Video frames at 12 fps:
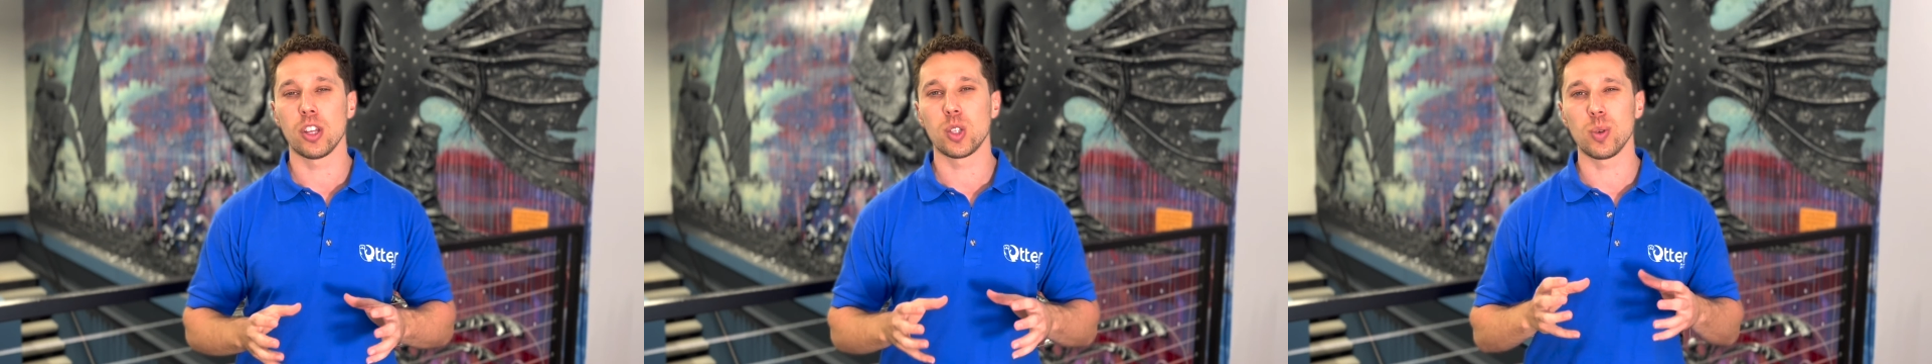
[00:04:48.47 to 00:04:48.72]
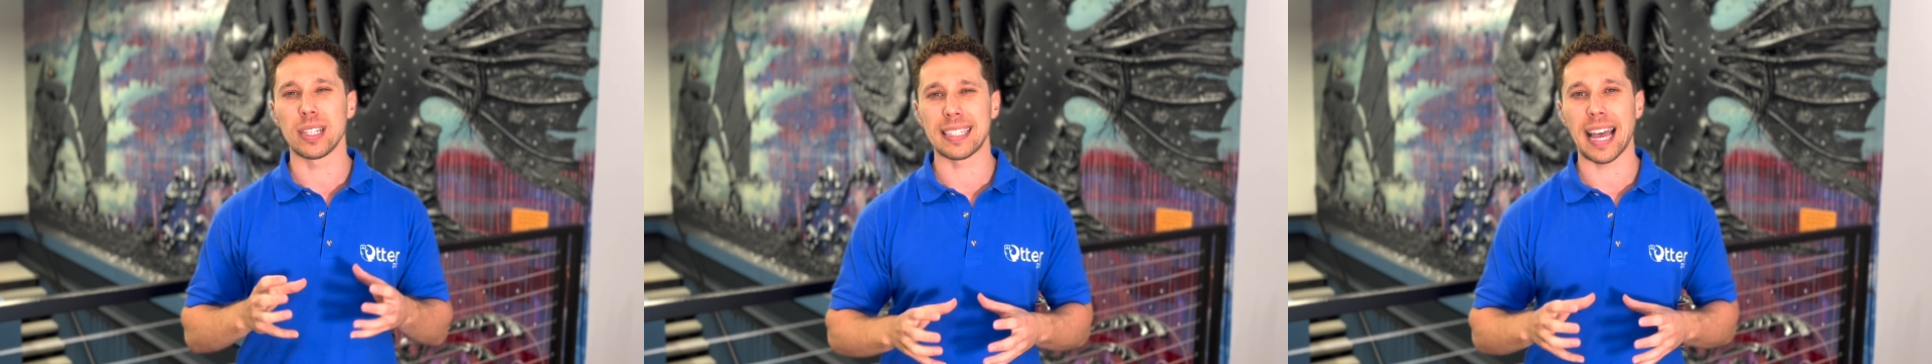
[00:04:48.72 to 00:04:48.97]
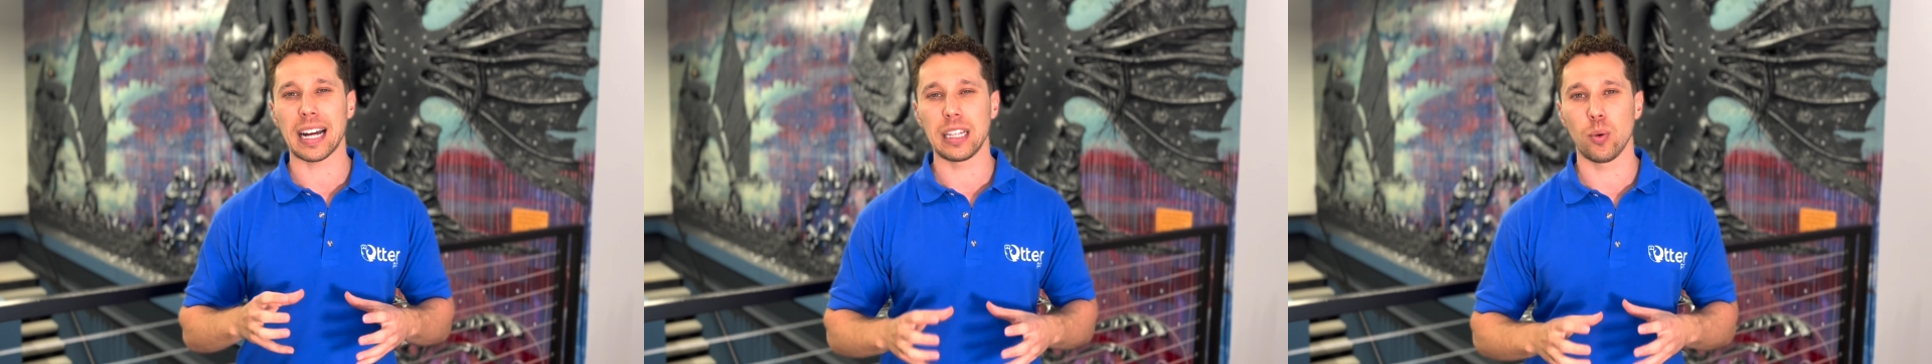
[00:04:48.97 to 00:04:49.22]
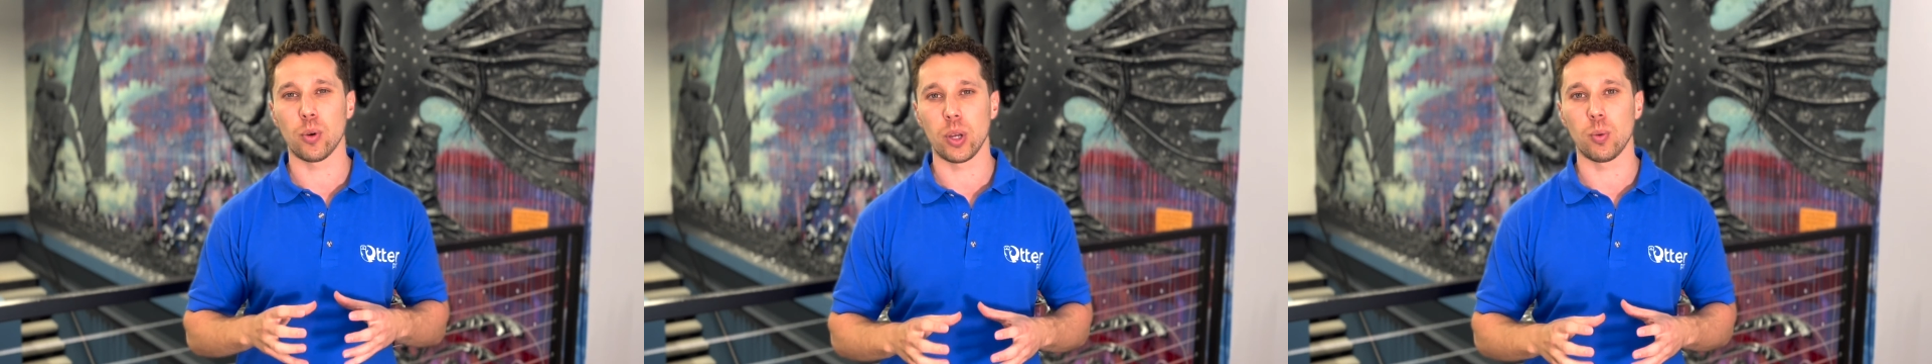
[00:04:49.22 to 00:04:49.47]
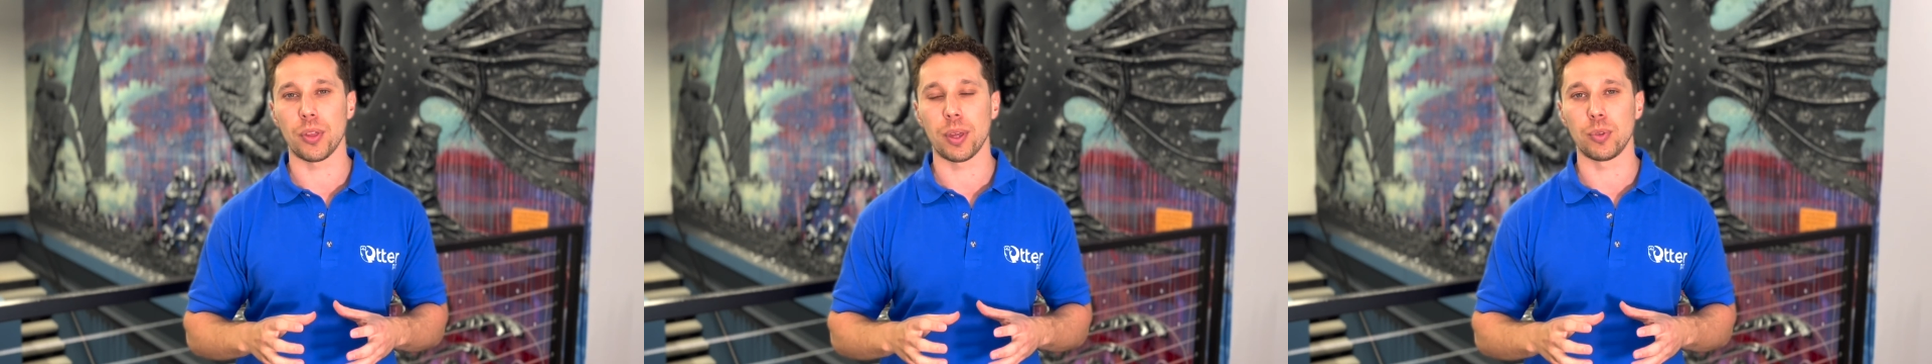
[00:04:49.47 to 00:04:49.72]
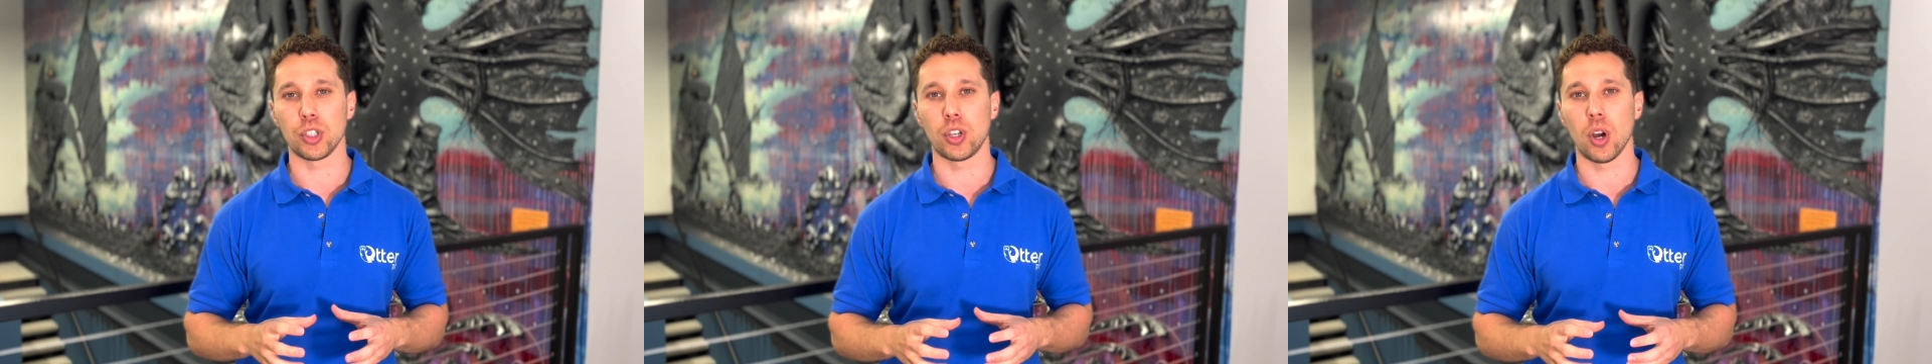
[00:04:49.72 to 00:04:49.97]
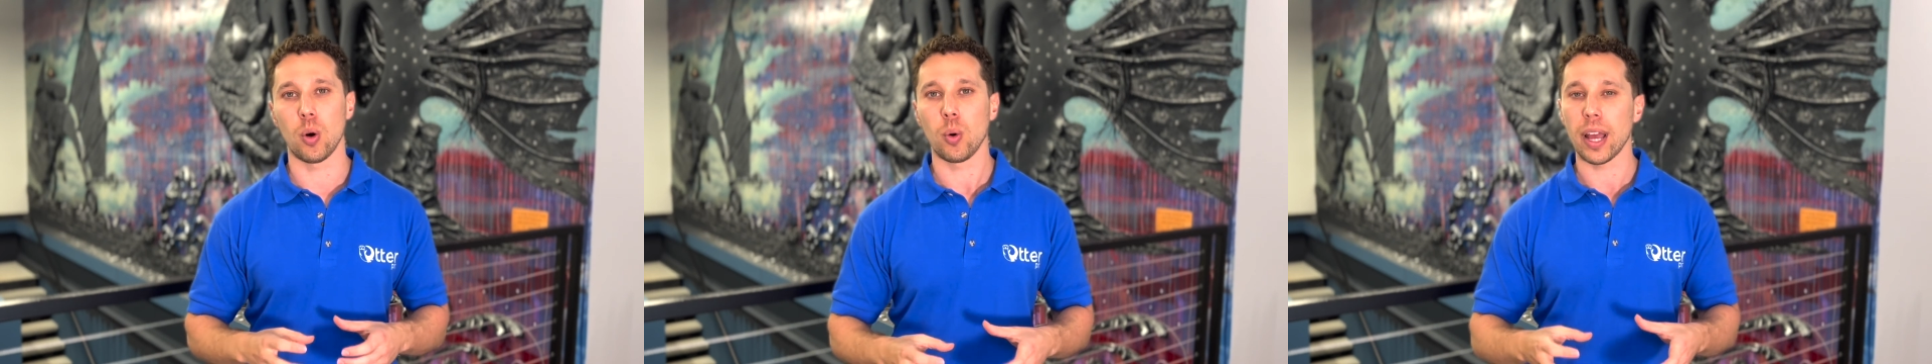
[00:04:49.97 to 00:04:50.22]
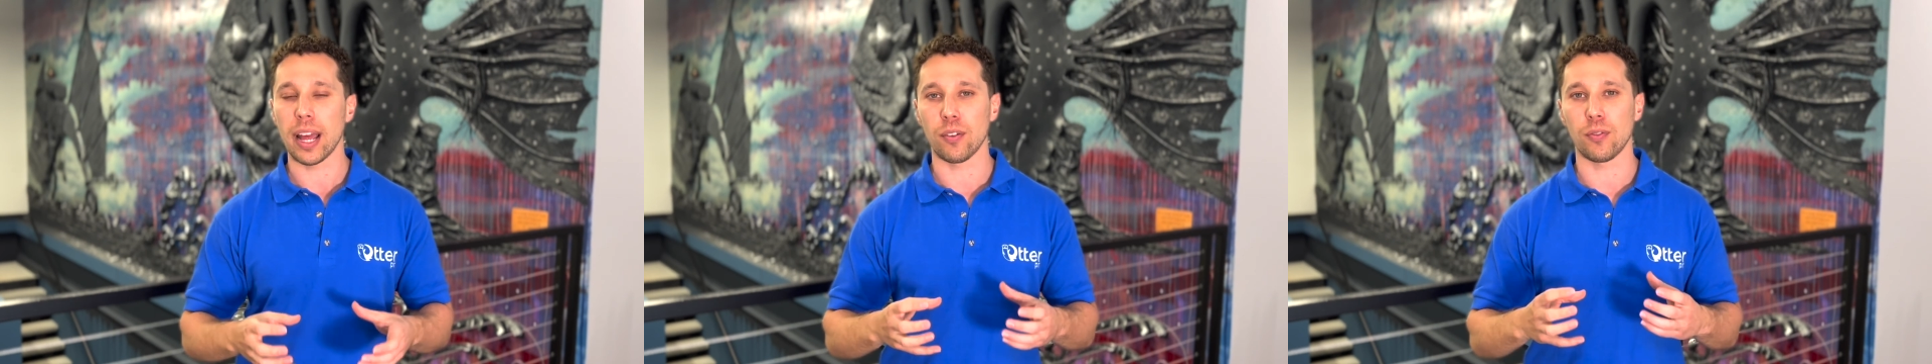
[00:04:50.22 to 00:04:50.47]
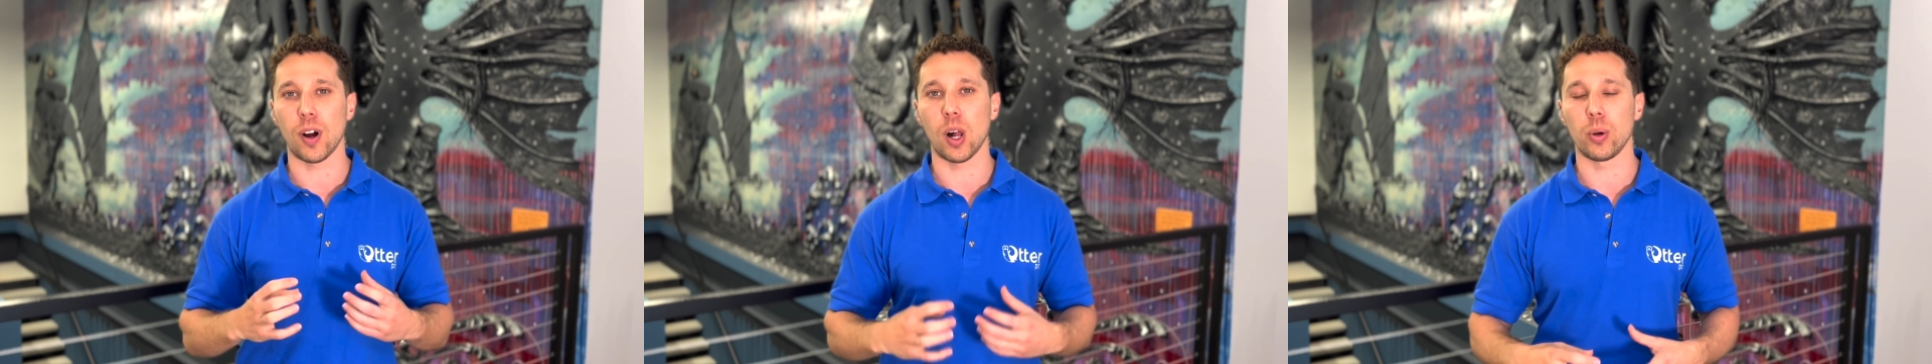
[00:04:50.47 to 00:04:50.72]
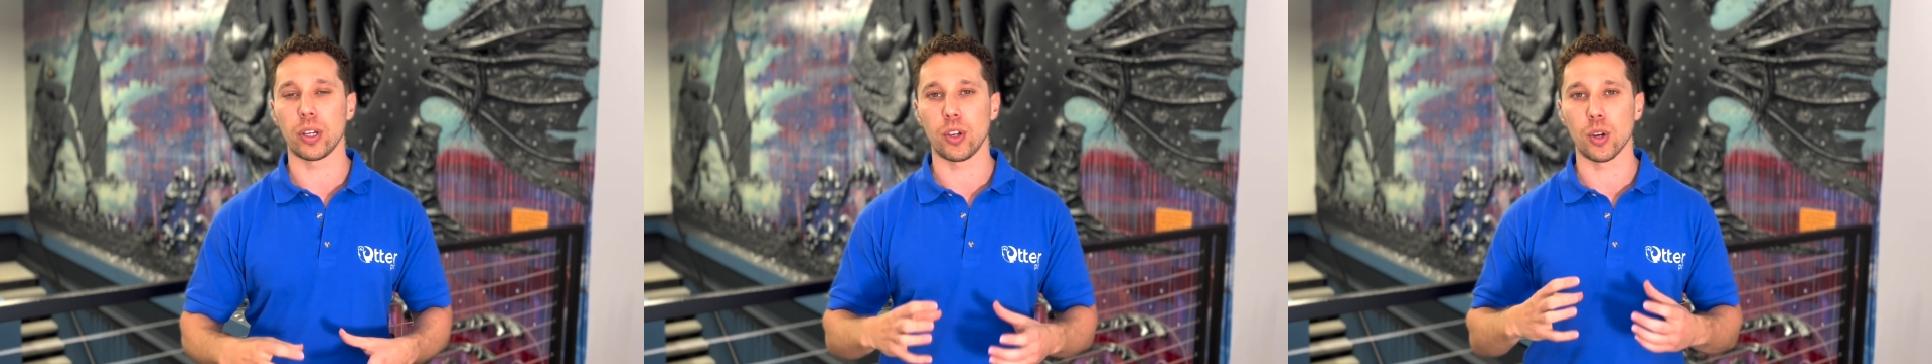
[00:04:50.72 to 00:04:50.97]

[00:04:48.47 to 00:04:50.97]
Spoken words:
to exactly where you want them to go and following your